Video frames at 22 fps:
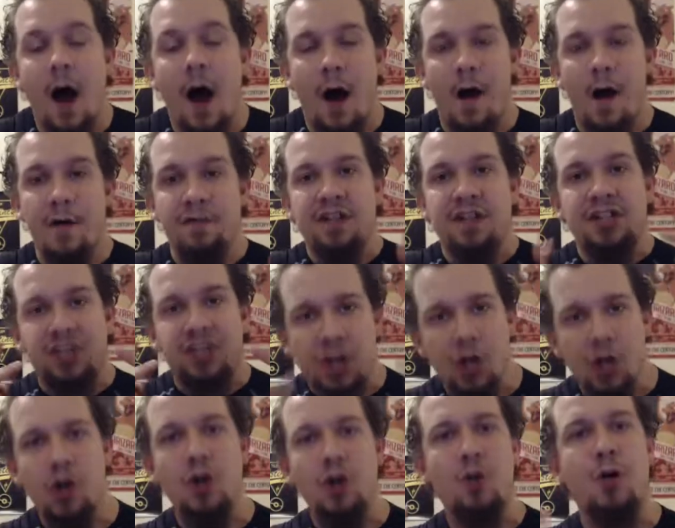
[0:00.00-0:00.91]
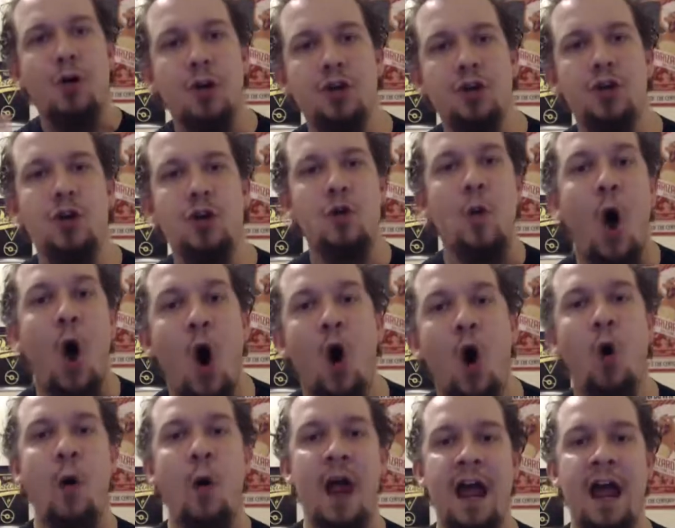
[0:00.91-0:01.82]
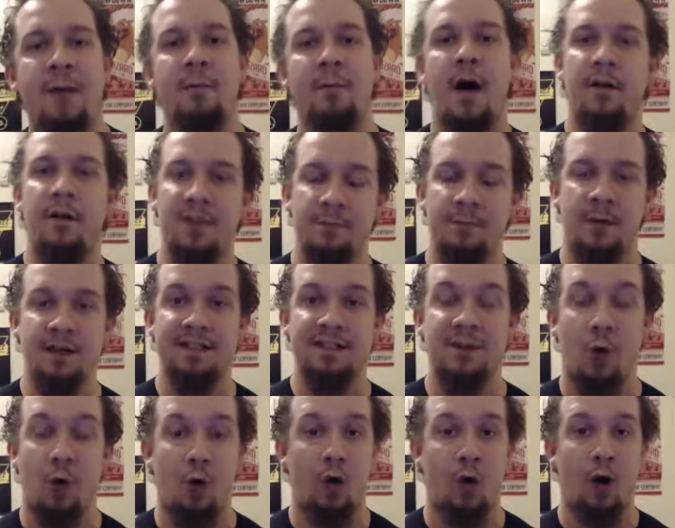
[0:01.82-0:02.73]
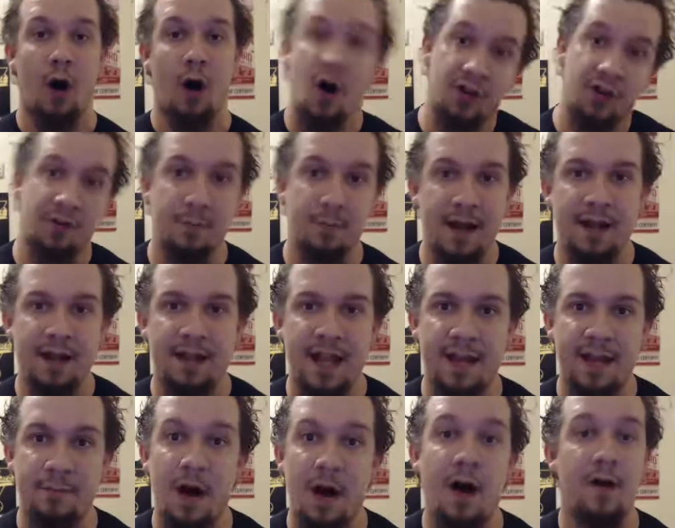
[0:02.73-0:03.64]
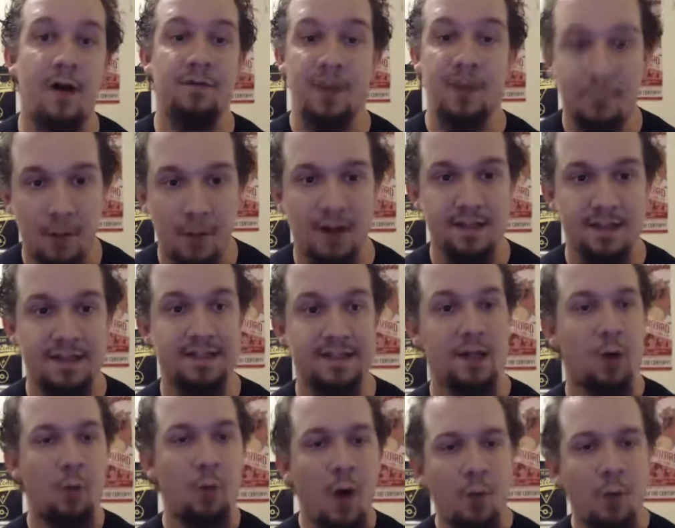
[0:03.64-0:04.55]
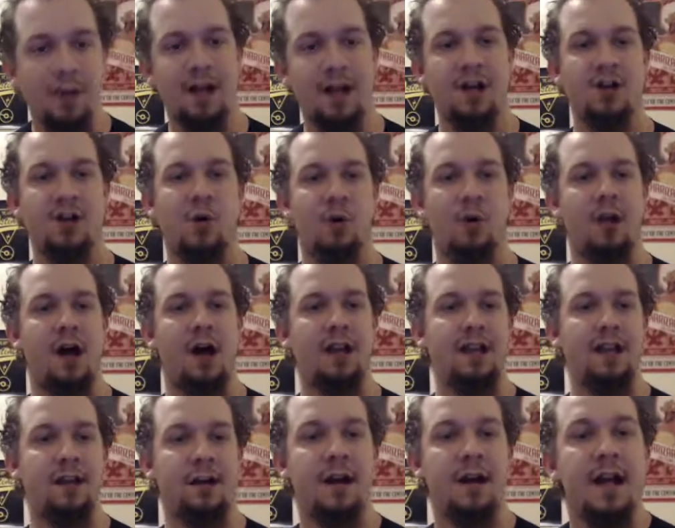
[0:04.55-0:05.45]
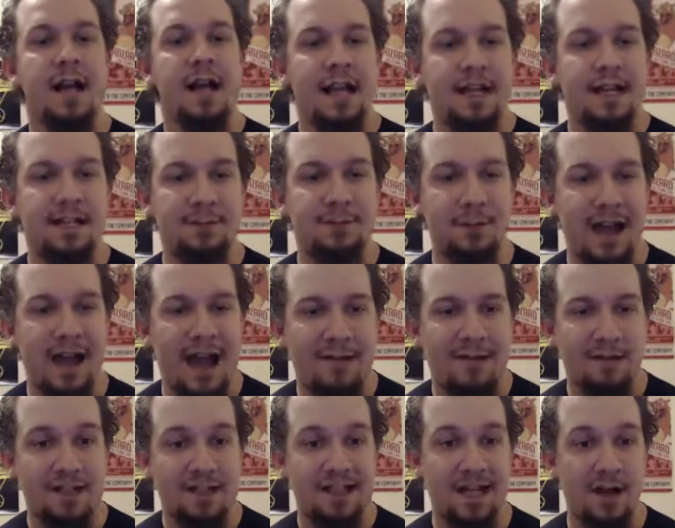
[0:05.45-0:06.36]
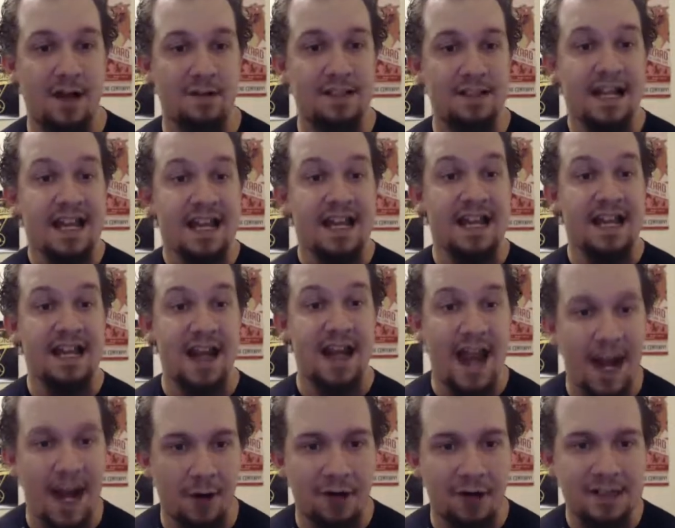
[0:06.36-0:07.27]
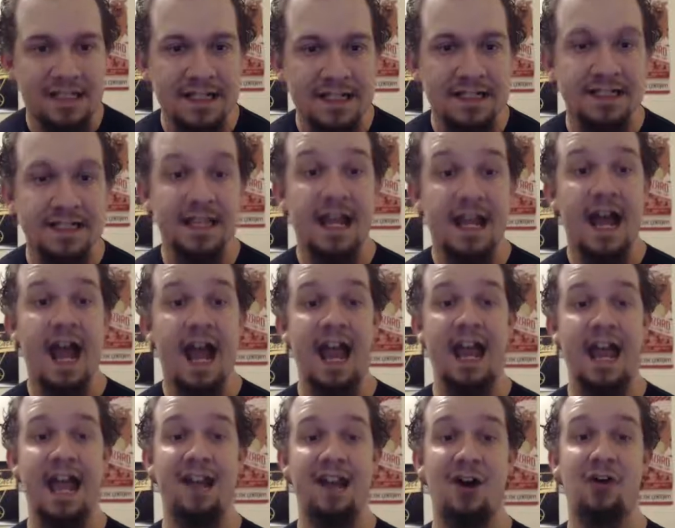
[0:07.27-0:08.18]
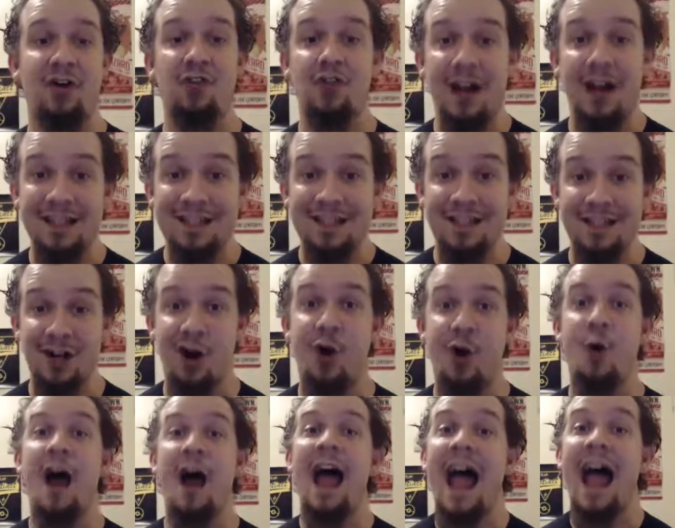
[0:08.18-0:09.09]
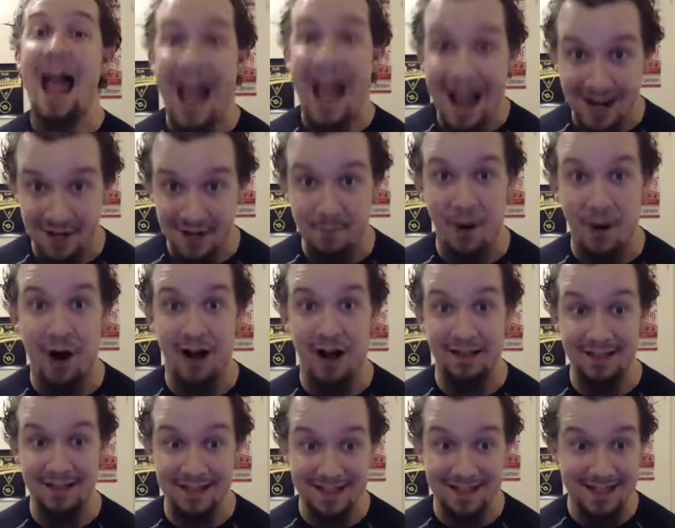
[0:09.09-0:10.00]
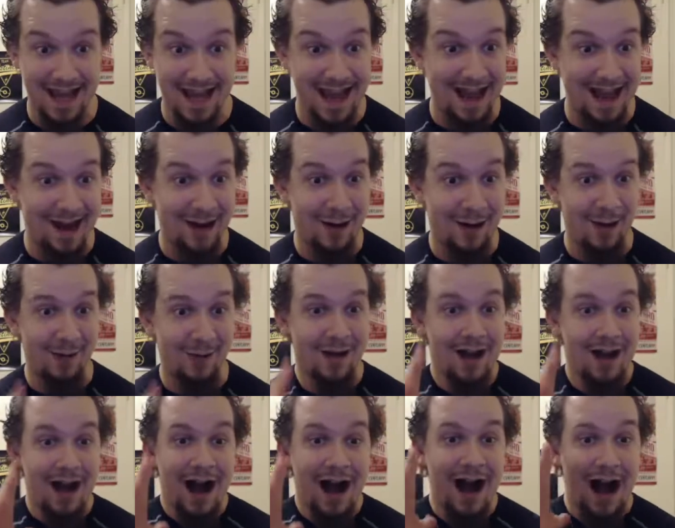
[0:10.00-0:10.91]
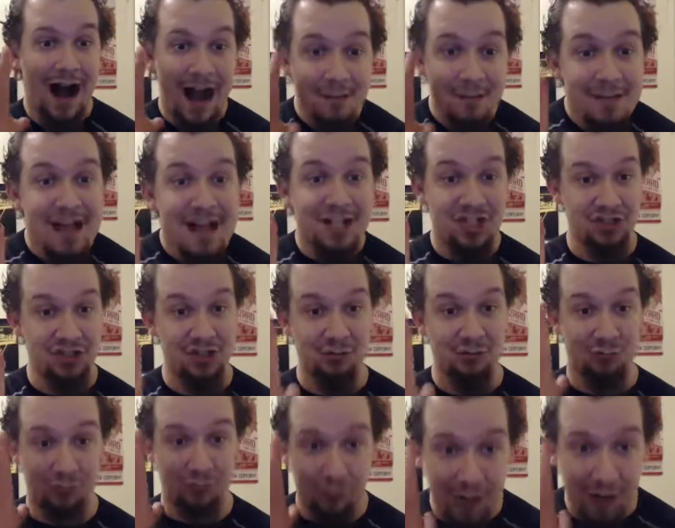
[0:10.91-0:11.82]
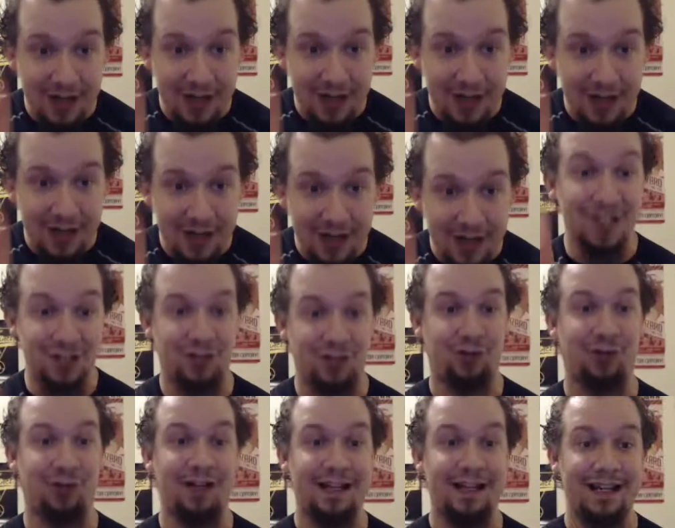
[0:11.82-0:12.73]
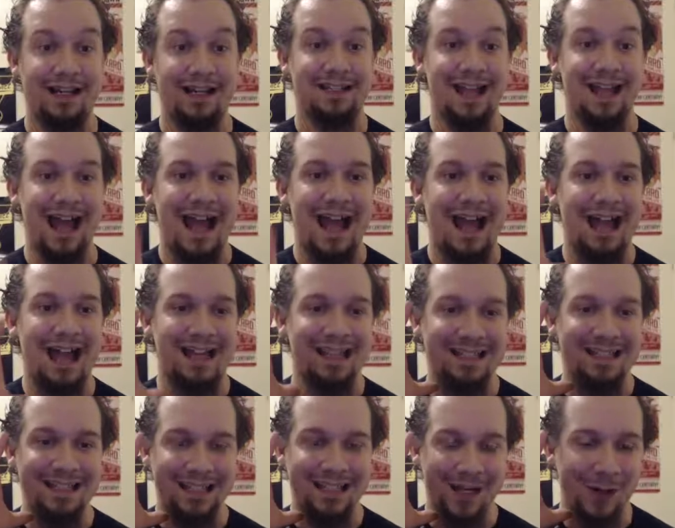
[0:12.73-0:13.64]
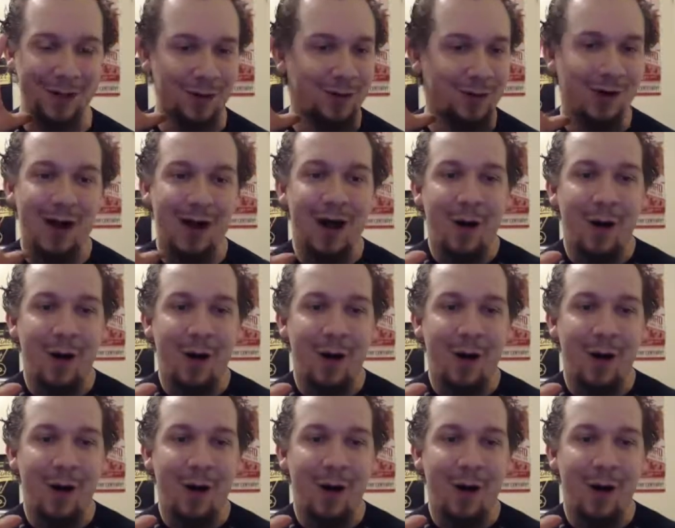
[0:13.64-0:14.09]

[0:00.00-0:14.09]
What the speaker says: of the two new OM of the month, or other metagame of the month. So what we got going on here is we have ourselves Inheritance and Let's Go Hackmons. Now, I'm actually really intrigued as to